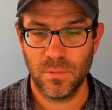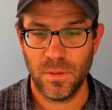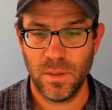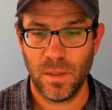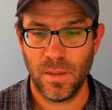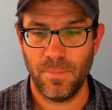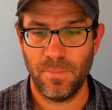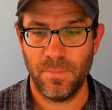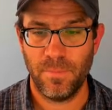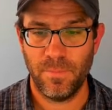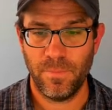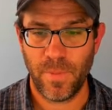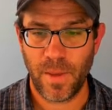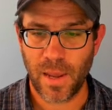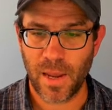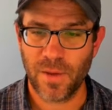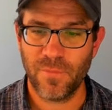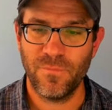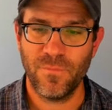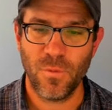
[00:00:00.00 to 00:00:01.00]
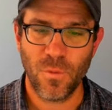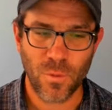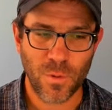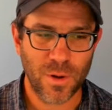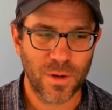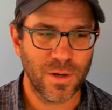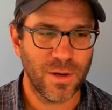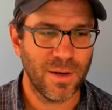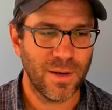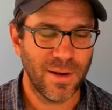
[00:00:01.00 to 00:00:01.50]
yeah, back
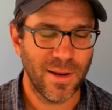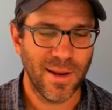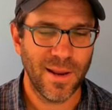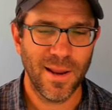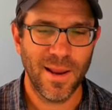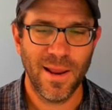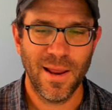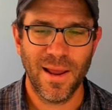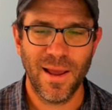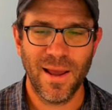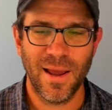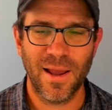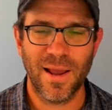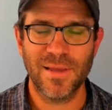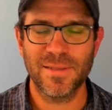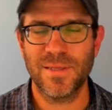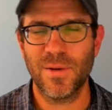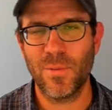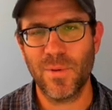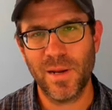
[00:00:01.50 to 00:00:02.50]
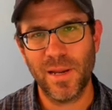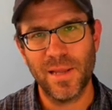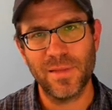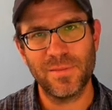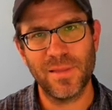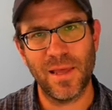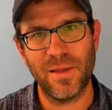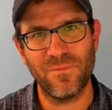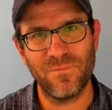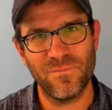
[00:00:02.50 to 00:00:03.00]
forward because uh, I want to get
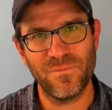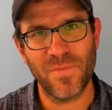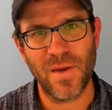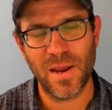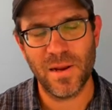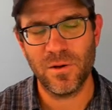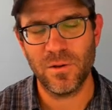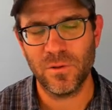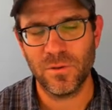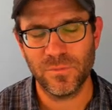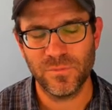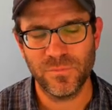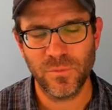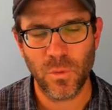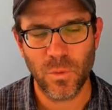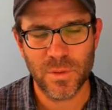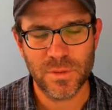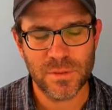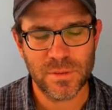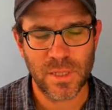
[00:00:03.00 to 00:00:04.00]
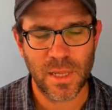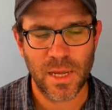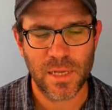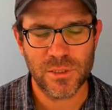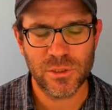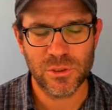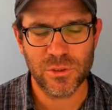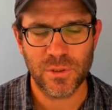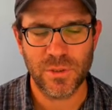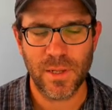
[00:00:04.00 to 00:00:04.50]
that final forward
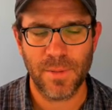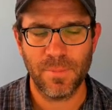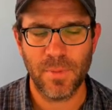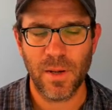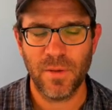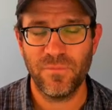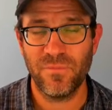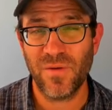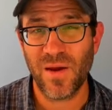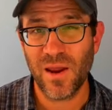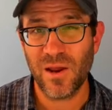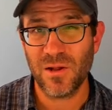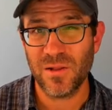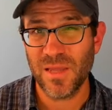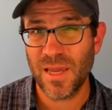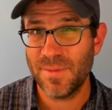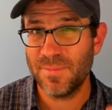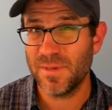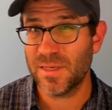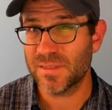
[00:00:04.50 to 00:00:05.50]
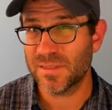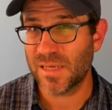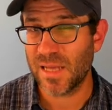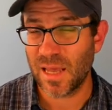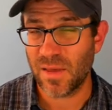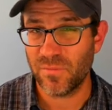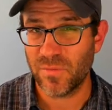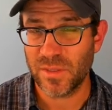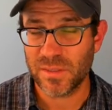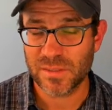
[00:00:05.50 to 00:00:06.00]
slash so that my file name doesn't
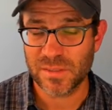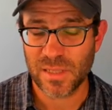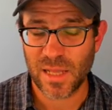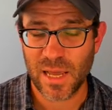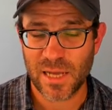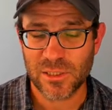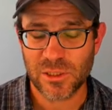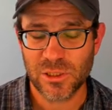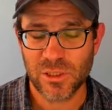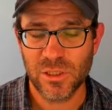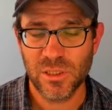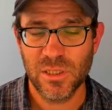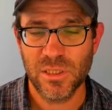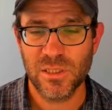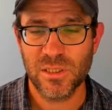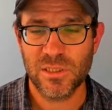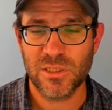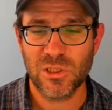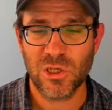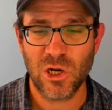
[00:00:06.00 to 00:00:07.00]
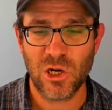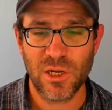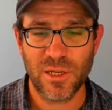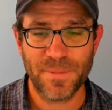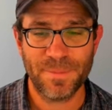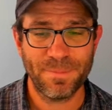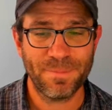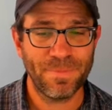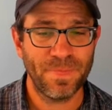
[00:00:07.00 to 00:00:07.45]
have any slash to start it.